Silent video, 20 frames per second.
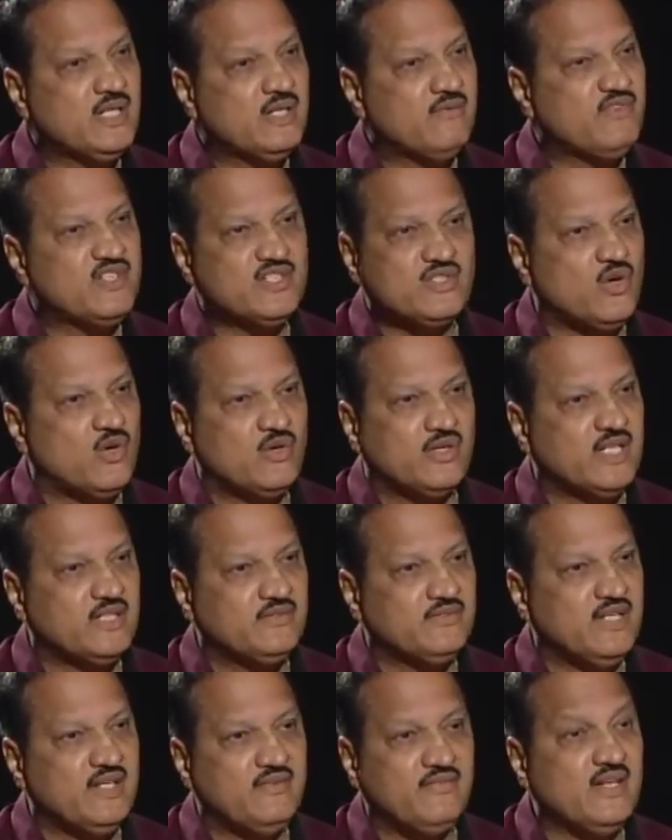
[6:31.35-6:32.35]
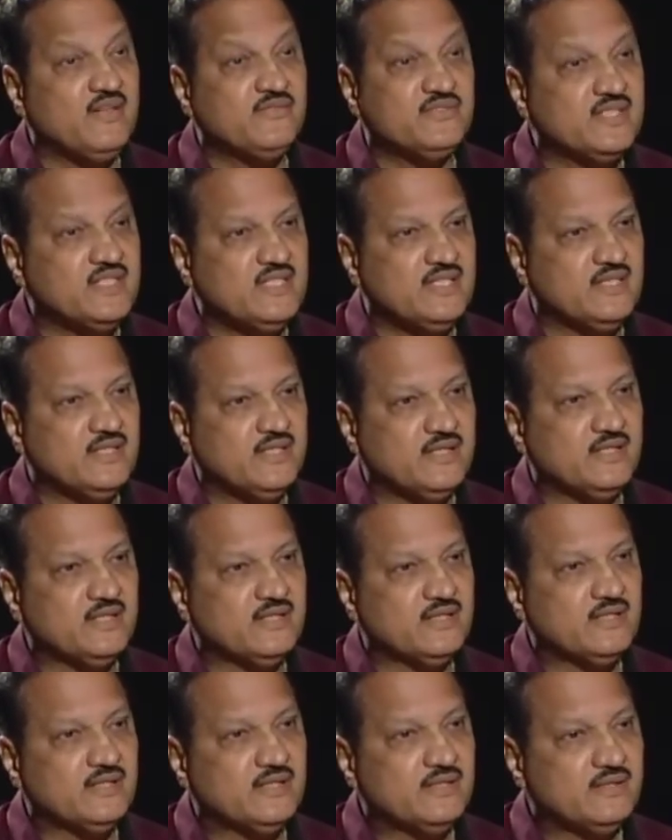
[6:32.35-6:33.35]
which Congress will ever have seen it.
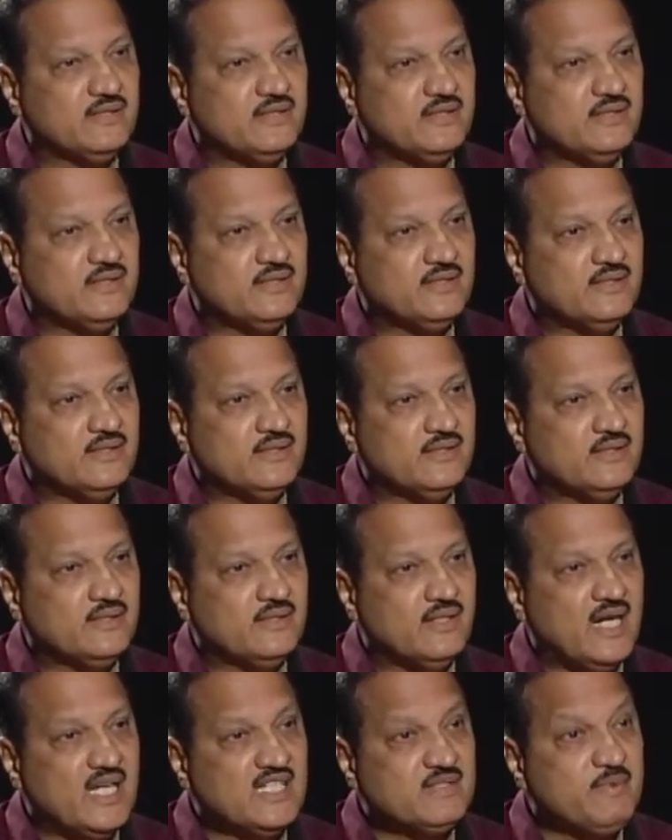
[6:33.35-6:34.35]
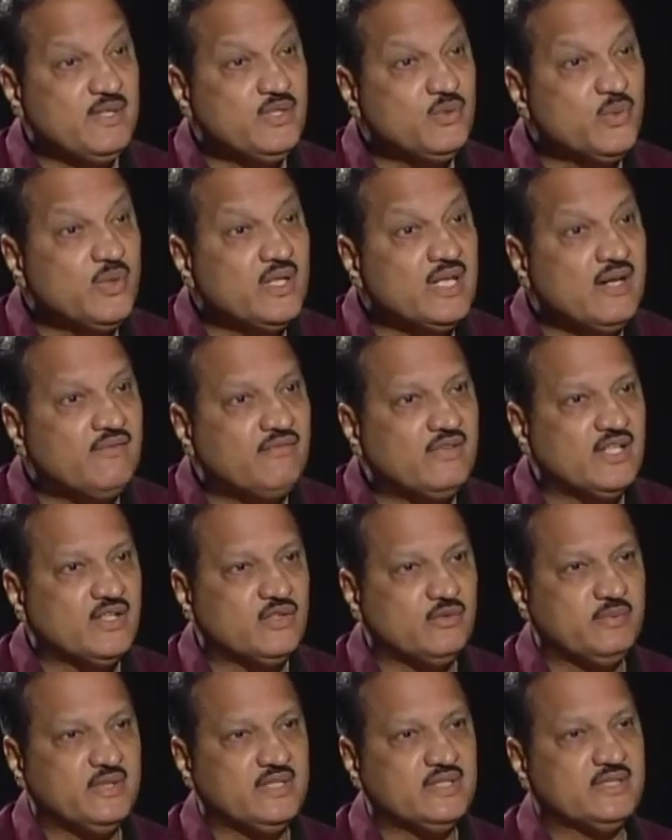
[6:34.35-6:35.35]
I spent 2.5 lakh
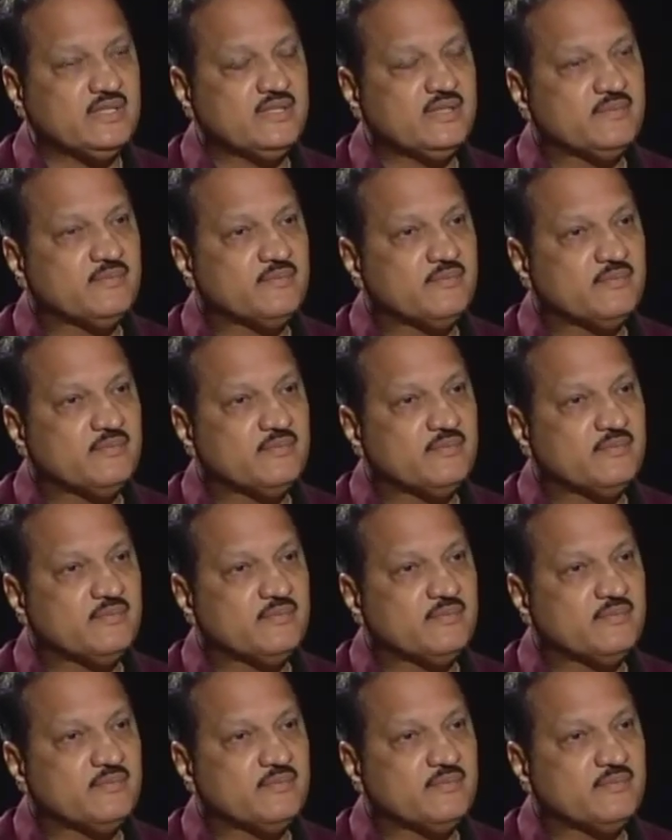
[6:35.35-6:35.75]
rupees.